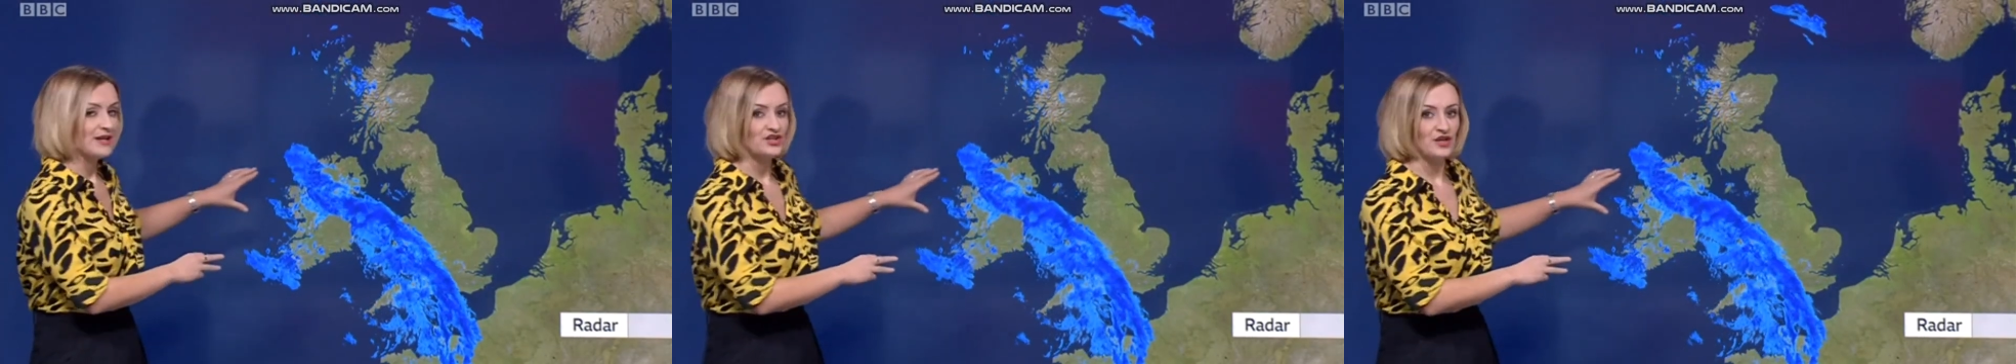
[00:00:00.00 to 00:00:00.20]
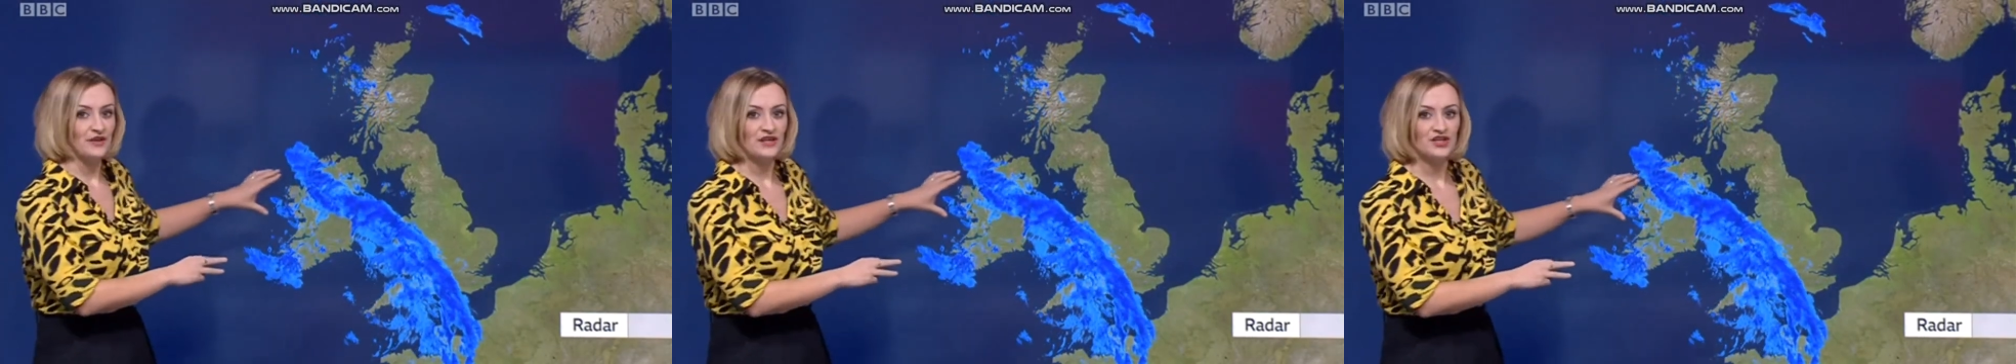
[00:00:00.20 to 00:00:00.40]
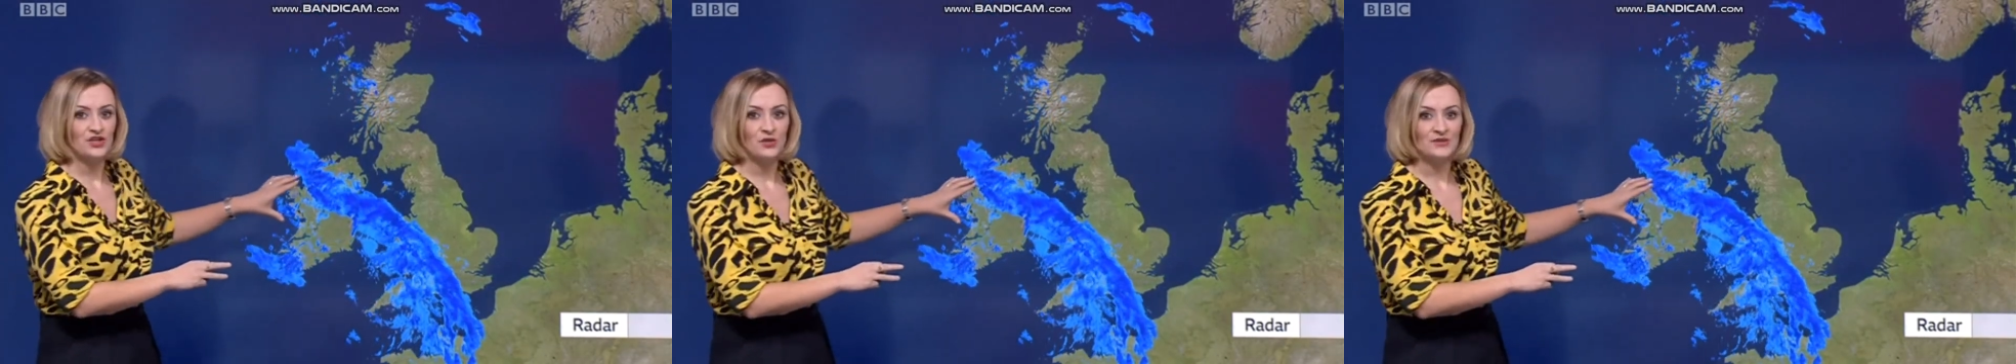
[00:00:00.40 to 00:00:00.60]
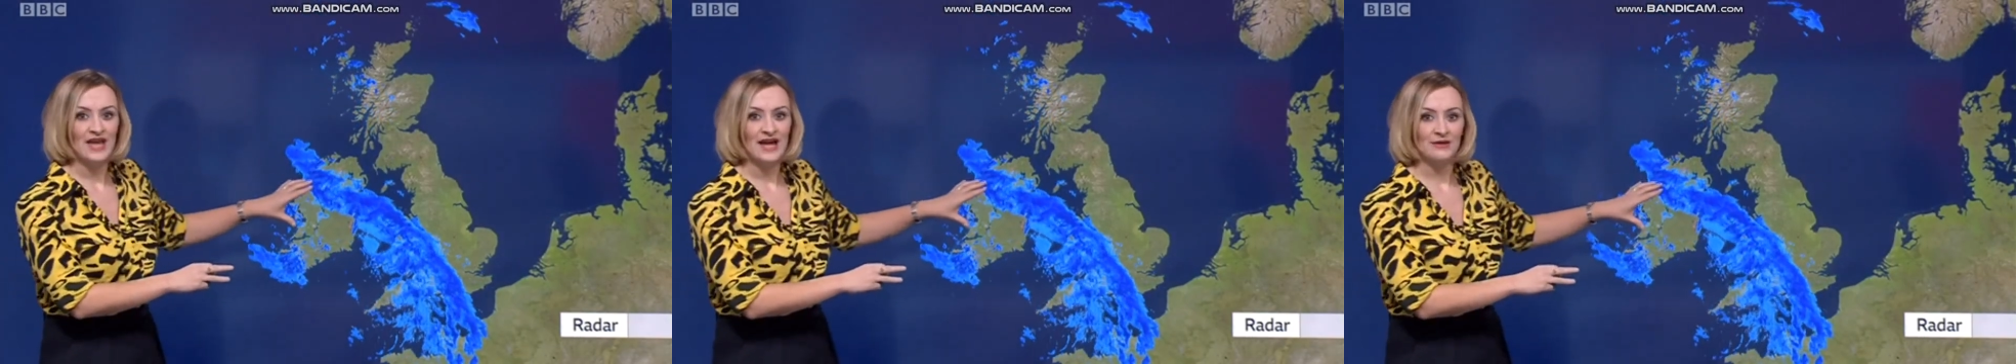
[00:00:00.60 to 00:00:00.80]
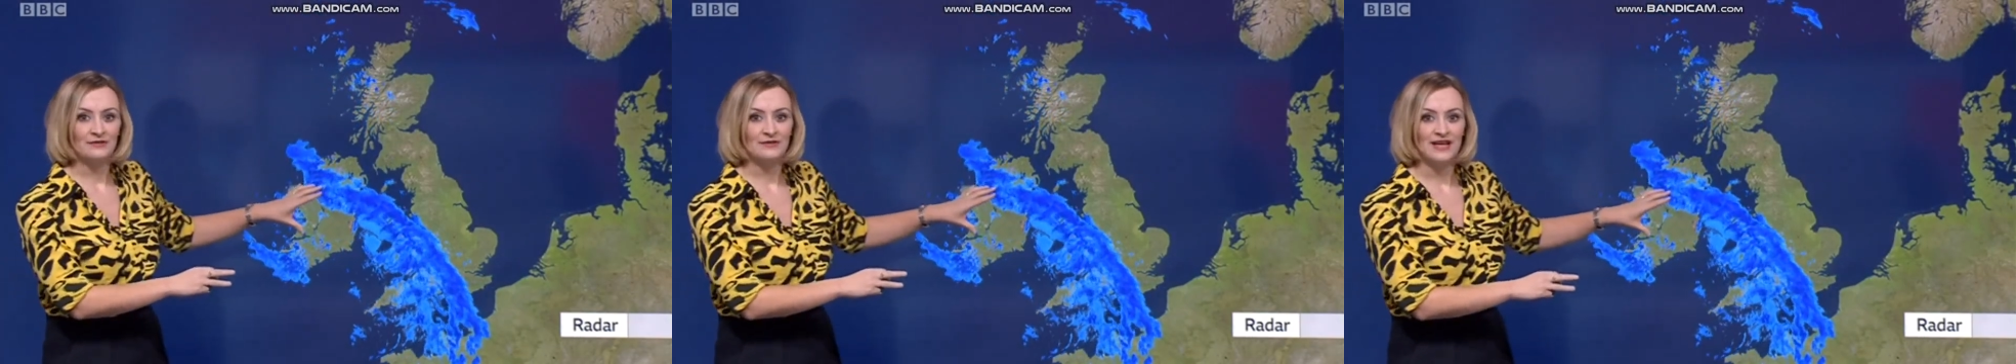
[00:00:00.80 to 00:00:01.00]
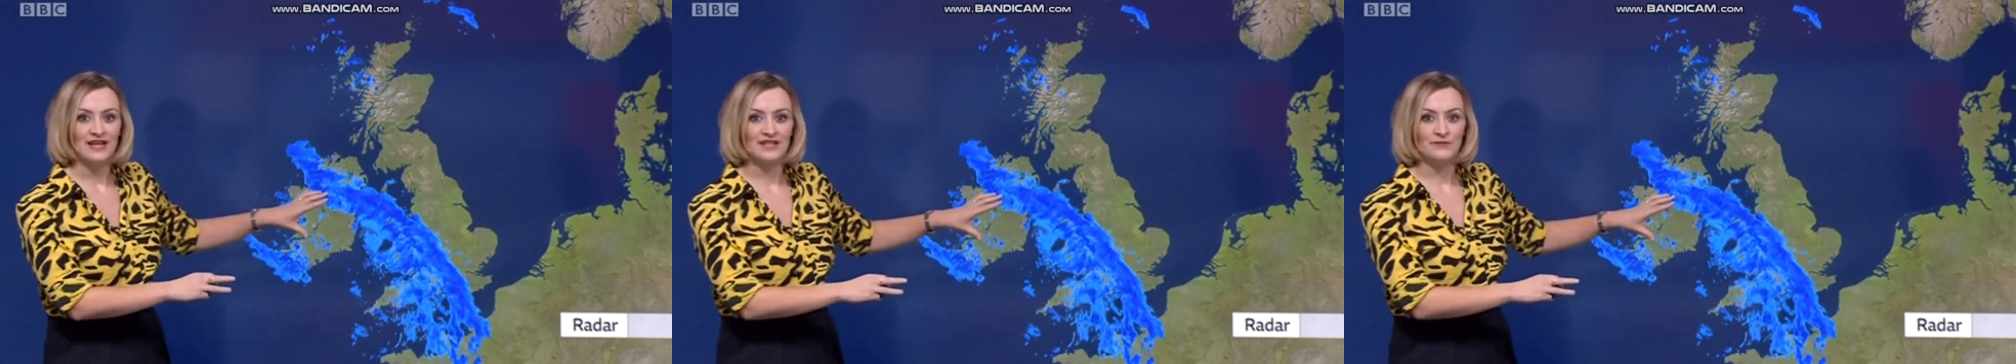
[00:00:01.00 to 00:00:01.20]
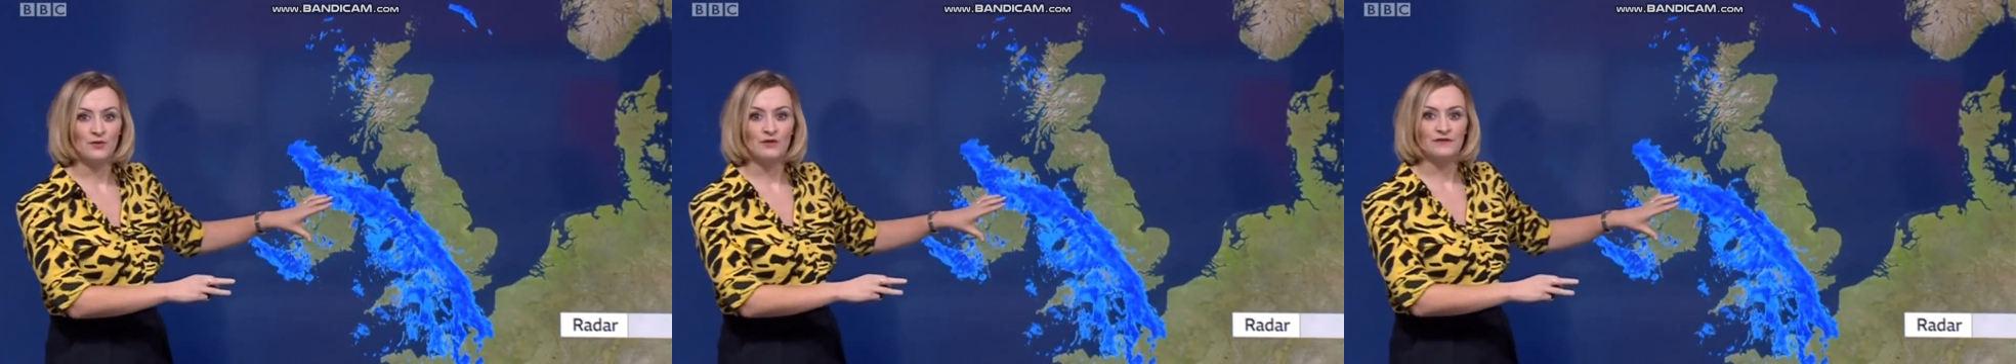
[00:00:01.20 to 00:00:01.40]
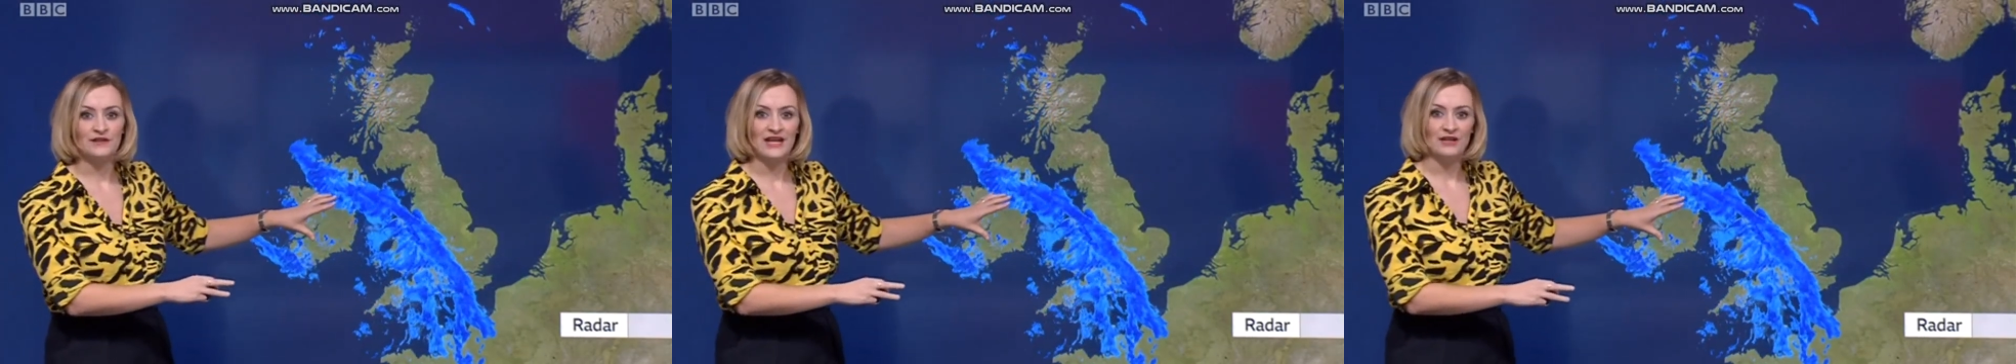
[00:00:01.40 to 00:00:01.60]
picture, this shows how the rain has
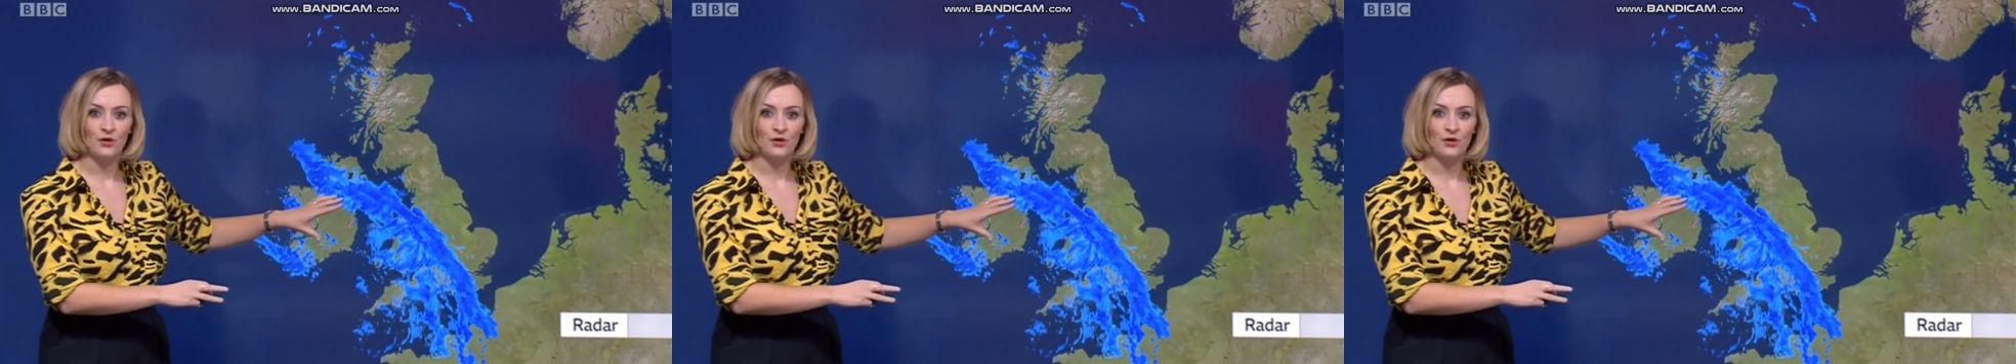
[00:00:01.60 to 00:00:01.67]
moved